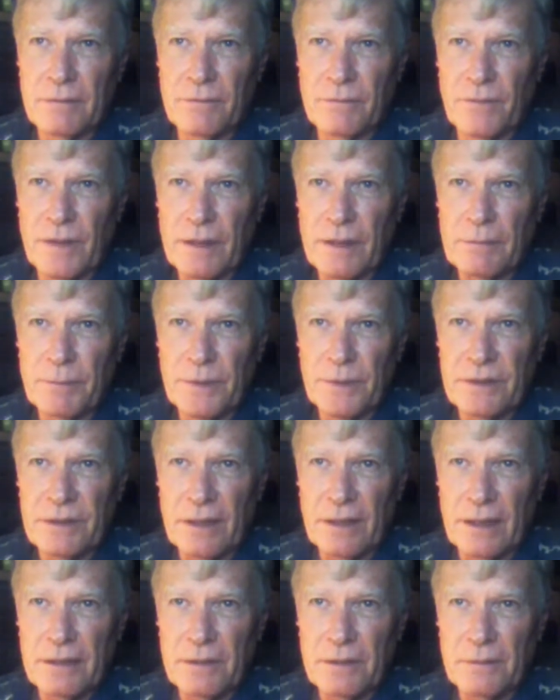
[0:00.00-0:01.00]
very
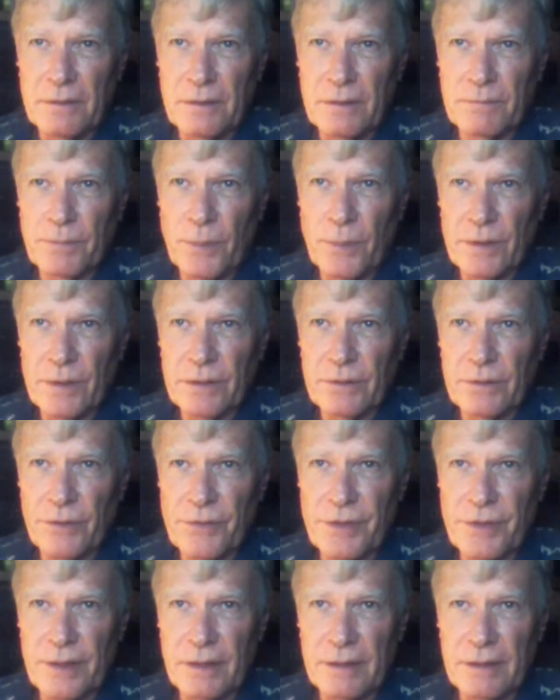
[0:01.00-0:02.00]
precise particle
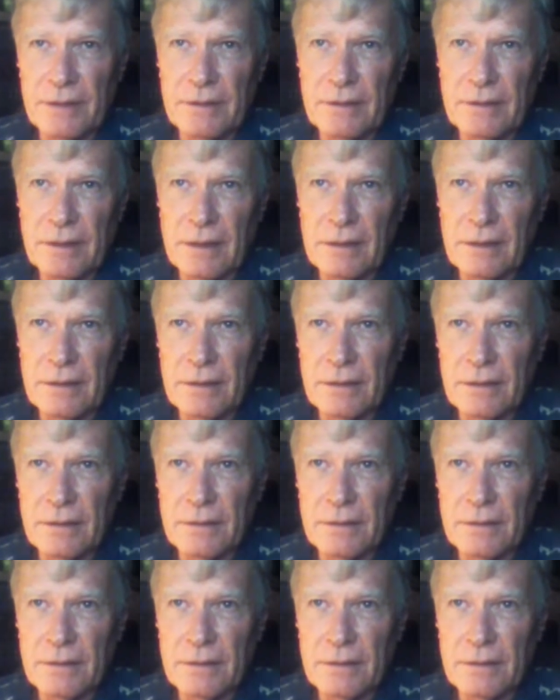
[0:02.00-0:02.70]
theory that